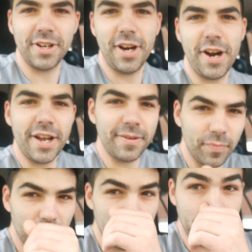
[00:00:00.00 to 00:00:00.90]
All right,
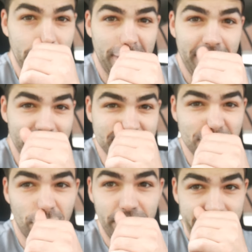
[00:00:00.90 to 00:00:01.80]
but it's
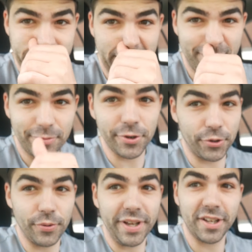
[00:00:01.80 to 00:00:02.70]
story time real
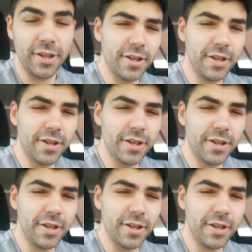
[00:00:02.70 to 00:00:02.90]
quick.